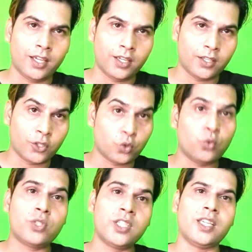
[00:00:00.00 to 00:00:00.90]

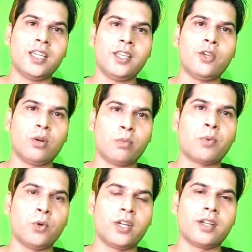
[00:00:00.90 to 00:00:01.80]
using your
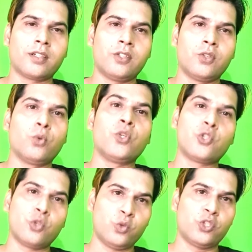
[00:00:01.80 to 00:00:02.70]
product, who
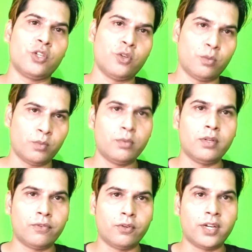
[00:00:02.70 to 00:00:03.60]
is using your mobile
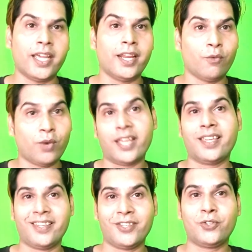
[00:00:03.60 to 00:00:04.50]
phone, and why
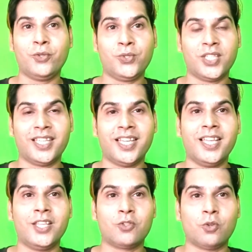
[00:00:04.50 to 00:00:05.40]
he is using.
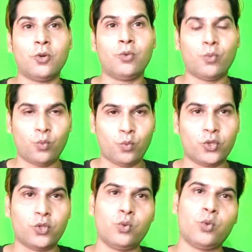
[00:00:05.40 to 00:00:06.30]
So
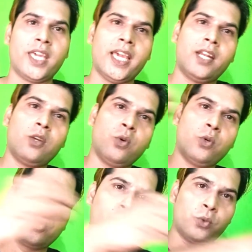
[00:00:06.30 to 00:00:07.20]
you can
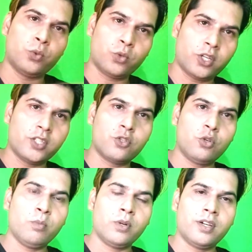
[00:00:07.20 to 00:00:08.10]
go to
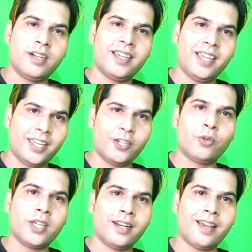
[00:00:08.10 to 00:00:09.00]
consumer and you
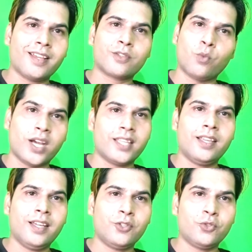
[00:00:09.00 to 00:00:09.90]
can ask why
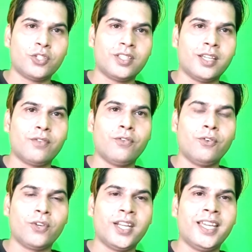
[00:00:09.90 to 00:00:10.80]
they are using their
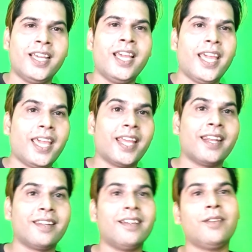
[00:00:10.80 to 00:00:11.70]
phone,
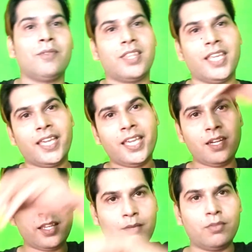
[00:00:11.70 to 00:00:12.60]
and they
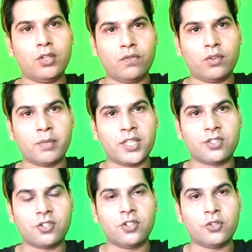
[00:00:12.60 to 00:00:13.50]
can give
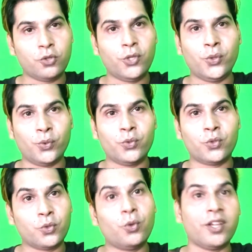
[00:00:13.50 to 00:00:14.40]
information to you
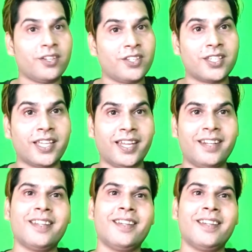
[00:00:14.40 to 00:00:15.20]
to understand,